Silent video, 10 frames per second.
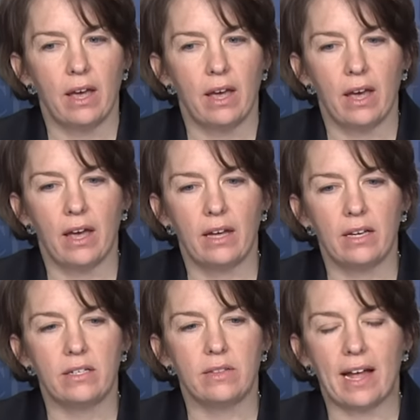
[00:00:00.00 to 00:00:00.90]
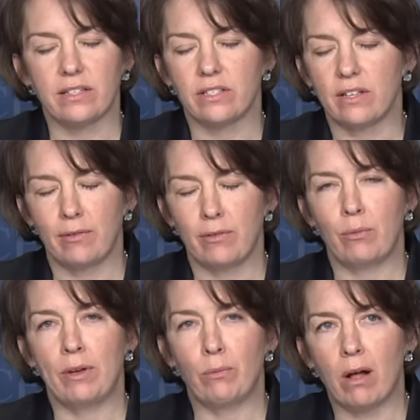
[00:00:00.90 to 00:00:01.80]
And that's
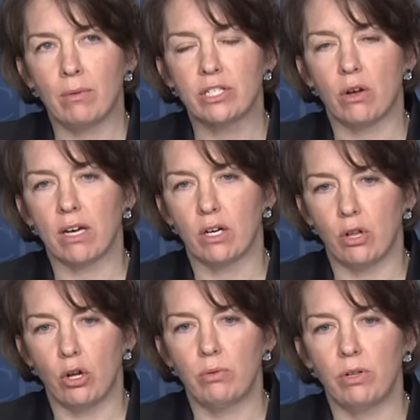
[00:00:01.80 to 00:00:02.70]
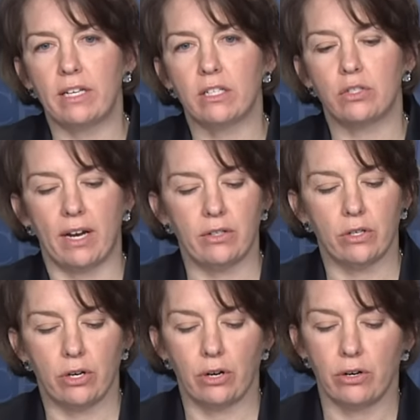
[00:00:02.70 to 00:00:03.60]
while we saw it globally in trying to
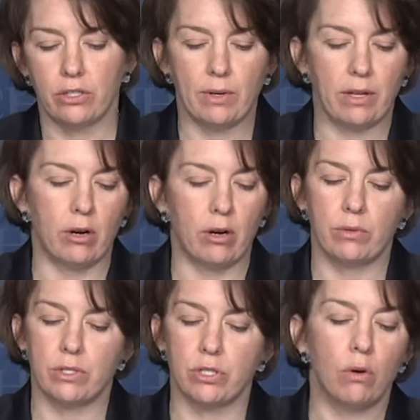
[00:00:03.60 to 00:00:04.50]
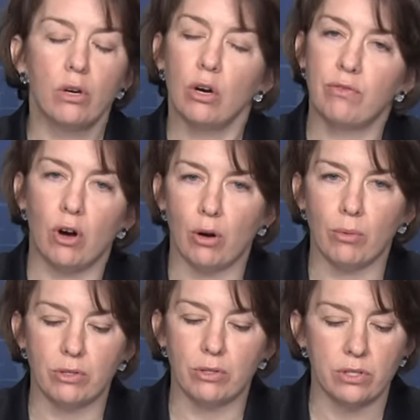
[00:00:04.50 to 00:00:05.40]
encourage whether it was cocoa
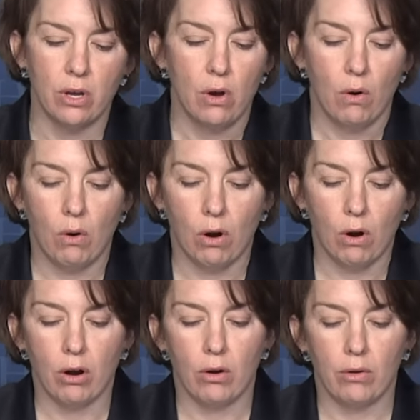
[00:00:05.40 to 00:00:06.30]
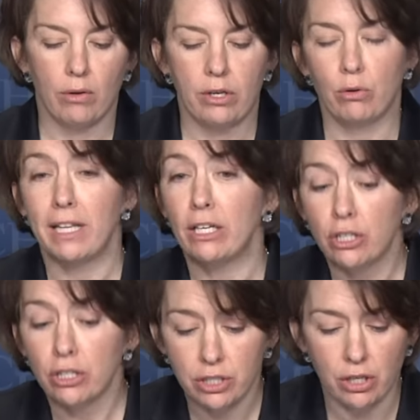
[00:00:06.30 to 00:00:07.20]
farmers or you know clean
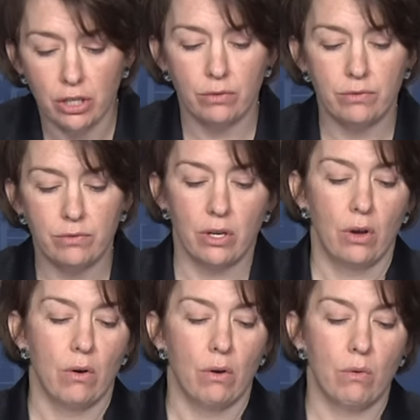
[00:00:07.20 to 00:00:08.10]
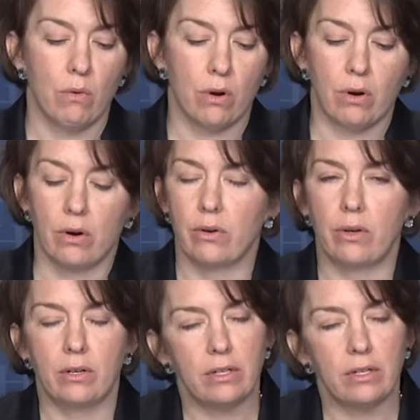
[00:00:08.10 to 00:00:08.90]
cook stoves or